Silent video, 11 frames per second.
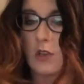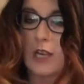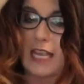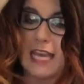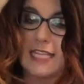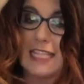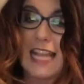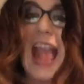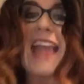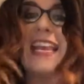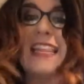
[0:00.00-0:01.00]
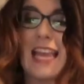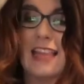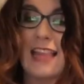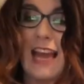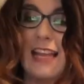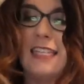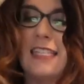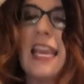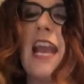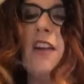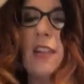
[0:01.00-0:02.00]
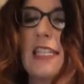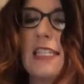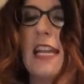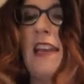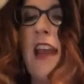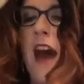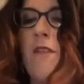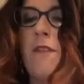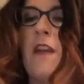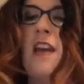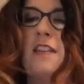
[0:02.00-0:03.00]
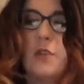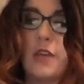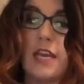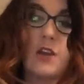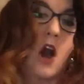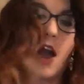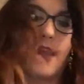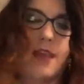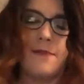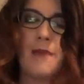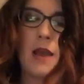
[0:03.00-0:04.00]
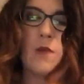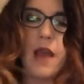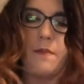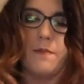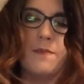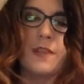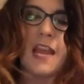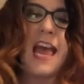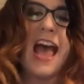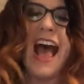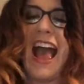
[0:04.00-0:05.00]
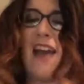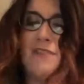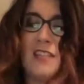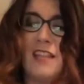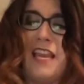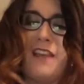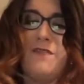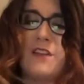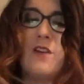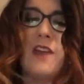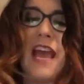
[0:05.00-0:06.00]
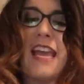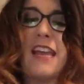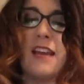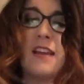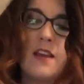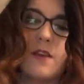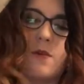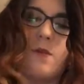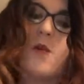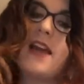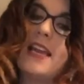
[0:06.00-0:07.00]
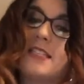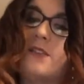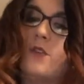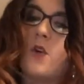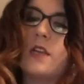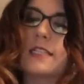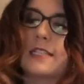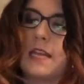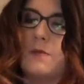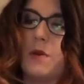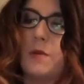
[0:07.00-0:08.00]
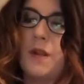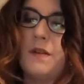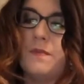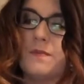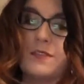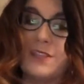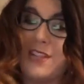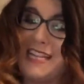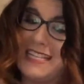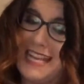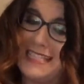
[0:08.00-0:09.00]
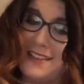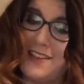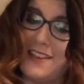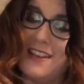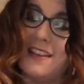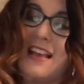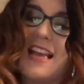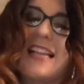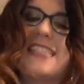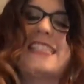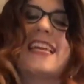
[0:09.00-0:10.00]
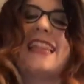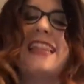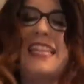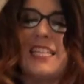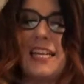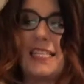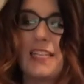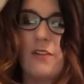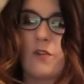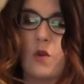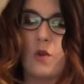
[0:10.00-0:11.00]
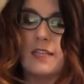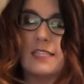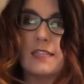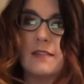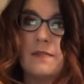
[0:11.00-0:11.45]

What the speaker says: crickets, anything that is careless enough to get caught in my web. I have to live, don't I? Why, yes, of course, said Wilbur. Do they taste good? Delicious, of course.